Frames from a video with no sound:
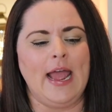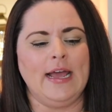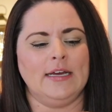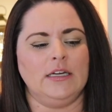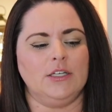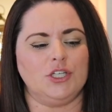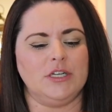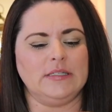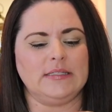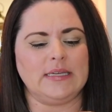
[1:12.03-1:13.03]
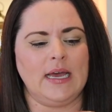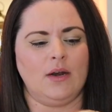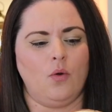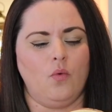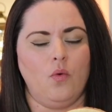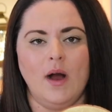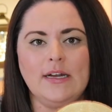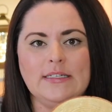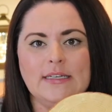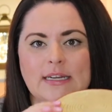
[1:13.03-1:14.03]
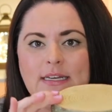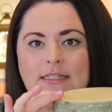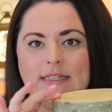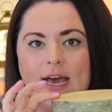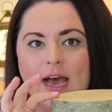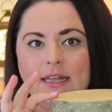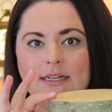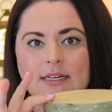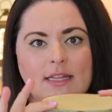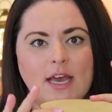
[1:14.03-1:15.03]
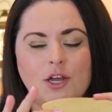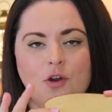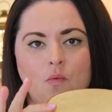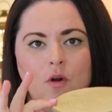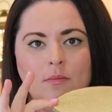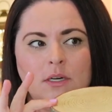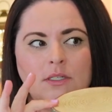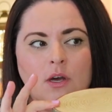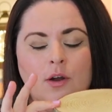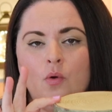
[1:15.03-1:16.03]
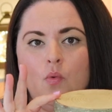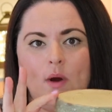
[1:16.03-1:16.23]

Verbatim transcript: And she had said, what is that that your warmer is on?